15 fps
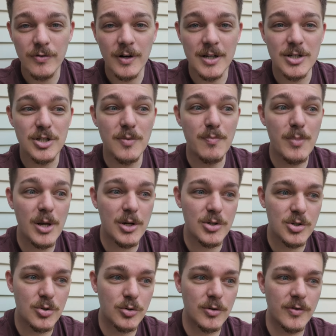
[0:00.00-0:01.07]
friends, your middle
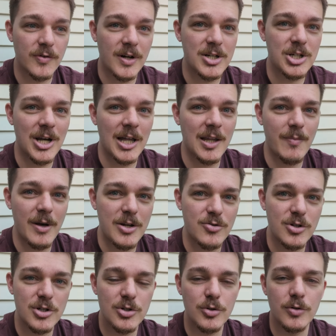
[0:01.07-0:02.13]
school friends, your
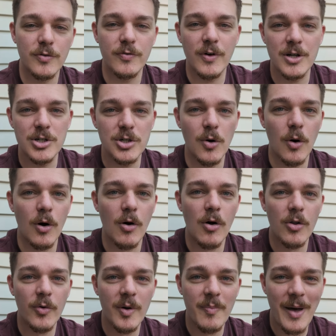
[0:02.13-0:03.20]
elementary school friends. You go
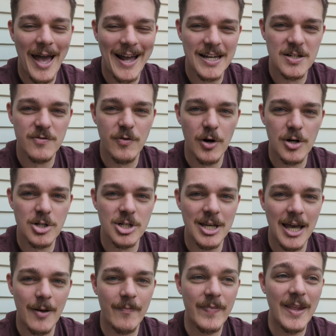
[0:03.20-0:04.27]
all the way back as far as you
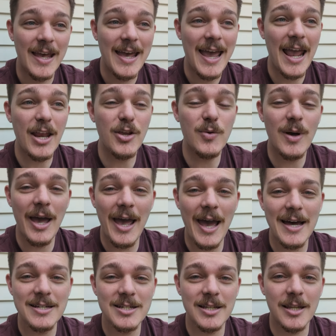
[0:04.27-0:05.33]
can. And you
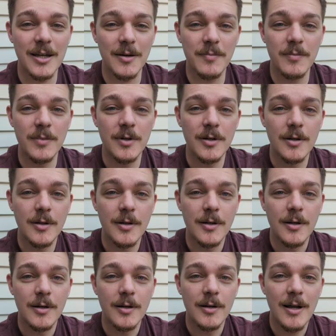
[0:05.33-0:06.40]
ask them,
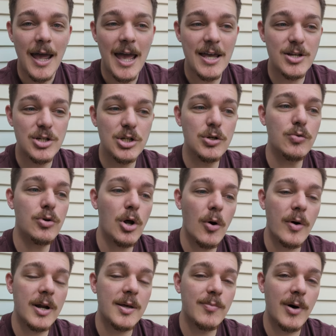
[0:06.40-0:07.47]
hey, do you
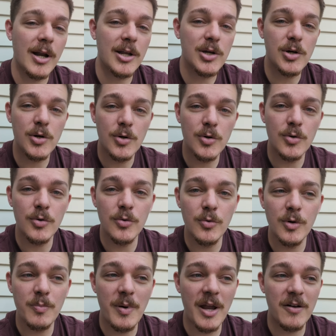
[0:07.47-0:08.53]
know anybody who
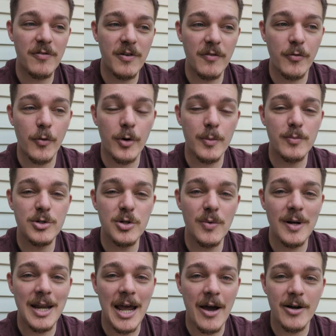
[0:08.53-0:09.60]
would benefit from what I'm
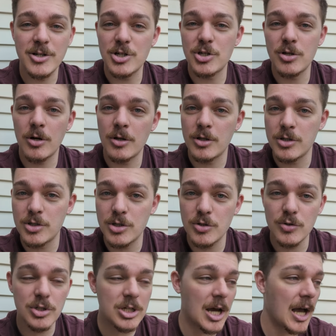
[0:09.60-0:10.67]
doing now? I just started this
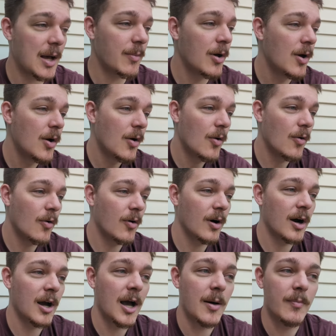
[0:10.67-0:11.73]
new job,
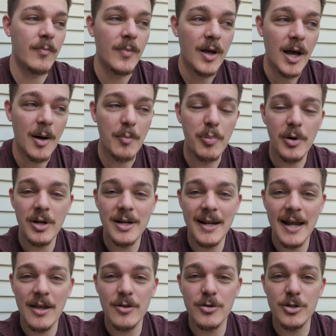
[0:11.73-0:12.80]
or I'm, I'm putting
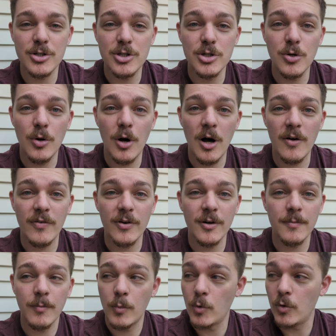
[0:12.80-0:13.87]
together this new
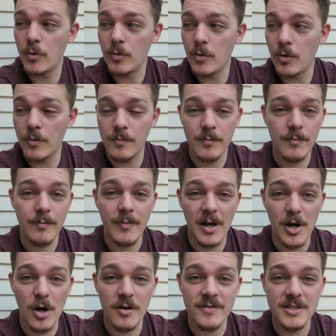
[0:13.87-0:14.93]
offer. Oh,
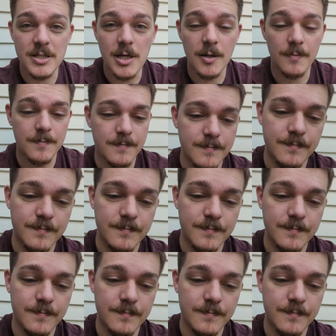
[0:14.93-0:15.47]
my coffee's done.